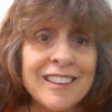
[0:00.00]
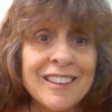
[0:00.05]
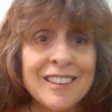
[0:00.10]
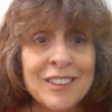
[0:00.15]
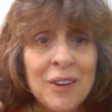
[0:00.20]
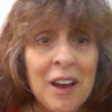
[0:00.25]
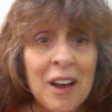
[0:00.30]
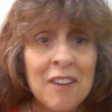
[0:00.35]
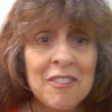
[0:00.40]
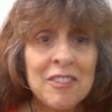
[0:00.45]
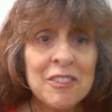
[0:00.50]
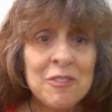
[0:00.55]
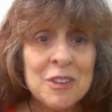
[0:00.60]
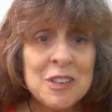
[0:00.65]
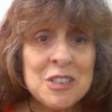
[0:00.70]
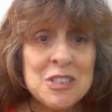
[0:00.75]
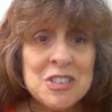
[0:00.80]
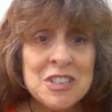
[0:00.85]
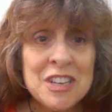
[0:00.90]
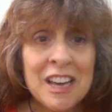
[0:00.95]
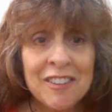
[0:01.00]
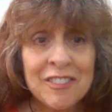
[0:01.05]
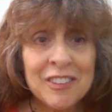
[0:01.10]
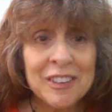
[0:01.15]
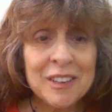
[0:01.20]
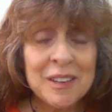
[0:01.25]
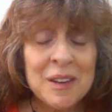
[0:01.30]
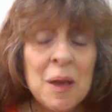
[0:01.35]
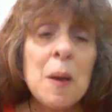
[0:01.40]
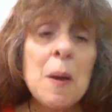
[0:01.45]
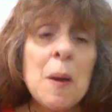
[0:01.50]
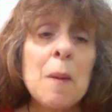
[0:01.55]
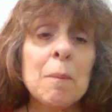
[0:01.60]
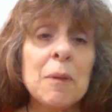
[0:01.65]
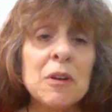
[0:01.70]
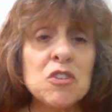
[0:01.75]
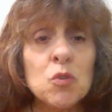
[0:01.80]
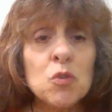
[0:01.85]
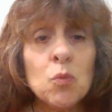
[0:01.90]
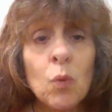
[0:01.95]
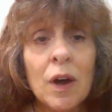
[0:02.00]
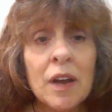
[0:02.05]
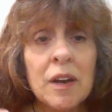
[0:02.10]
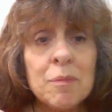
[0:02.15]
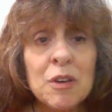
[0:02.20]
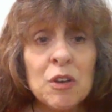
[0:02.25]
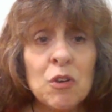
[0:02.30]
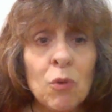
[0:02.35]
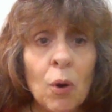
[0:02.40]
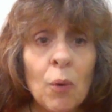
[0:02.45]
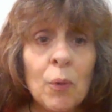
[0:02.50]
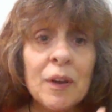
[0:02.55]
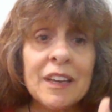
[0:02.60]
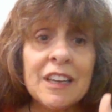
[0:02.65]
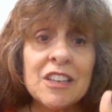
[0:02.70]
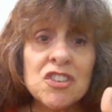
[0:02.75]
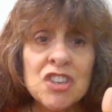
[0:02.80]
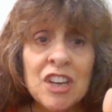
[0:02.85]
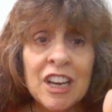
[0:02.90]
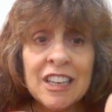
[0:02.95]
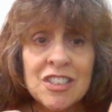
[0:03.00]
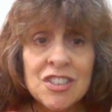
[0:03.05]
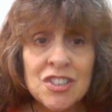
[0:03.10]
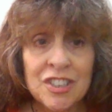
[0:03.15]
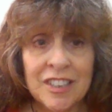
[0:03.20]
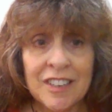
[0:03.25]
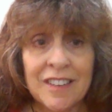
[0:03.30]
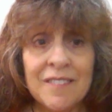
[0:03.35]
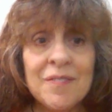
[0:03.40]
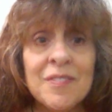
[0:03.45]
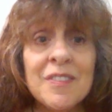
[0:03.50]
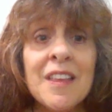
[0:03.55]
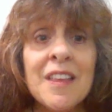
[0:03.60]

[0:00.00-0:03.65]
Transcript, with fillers: You haven't reached heaven, but you want to be growing and changing,